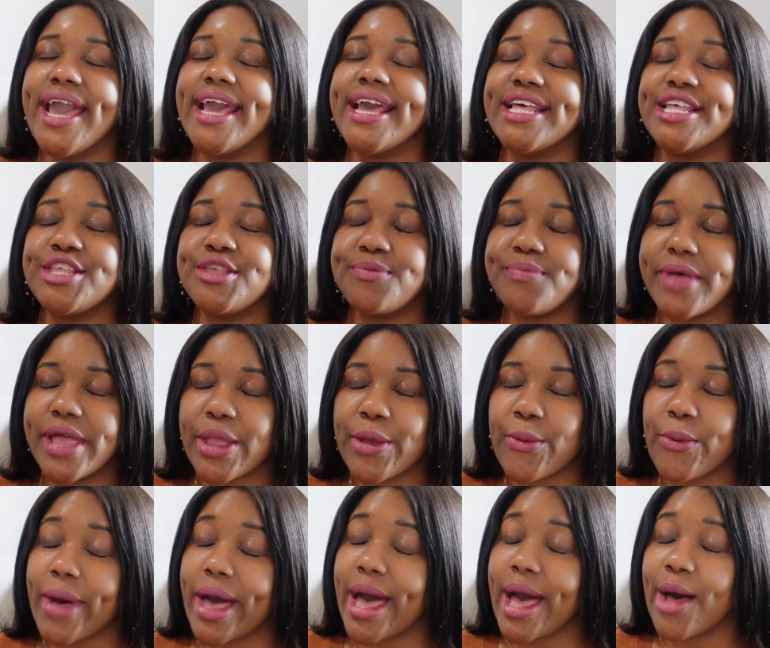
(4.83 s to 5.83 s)
It's been a
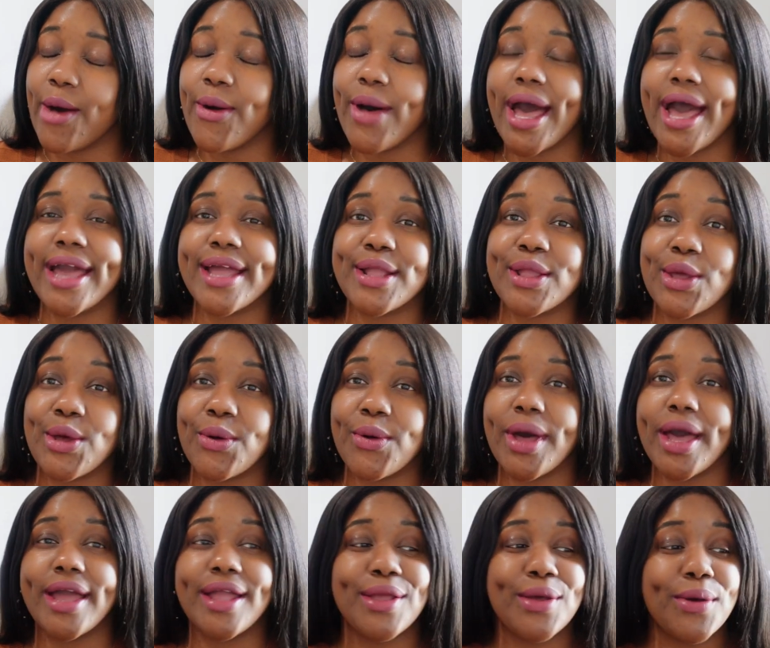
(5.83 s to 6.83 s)
while. I know.
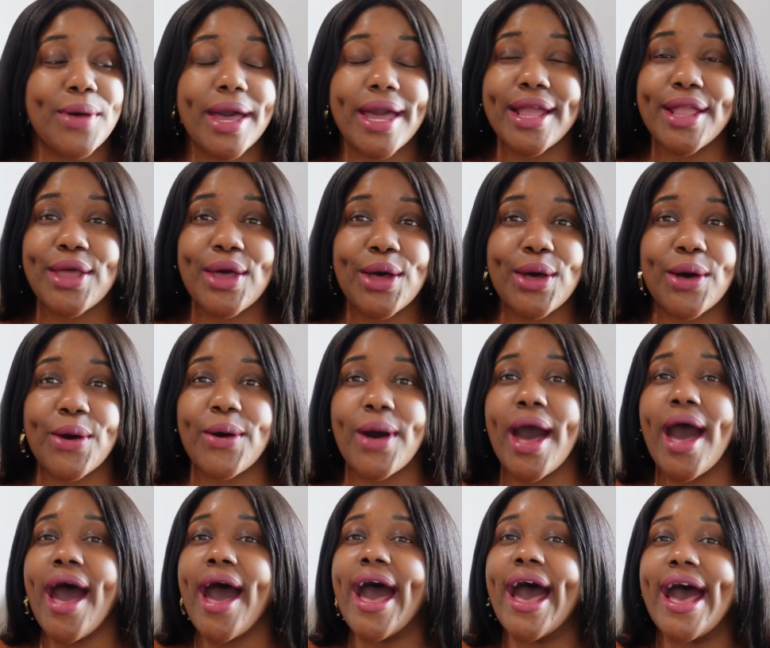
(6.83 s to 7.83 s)

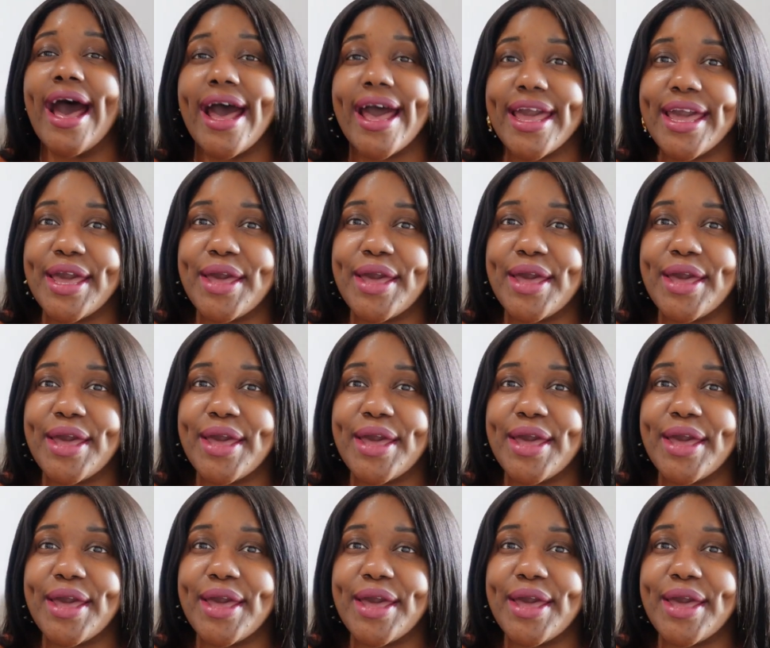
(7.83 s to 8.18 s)
I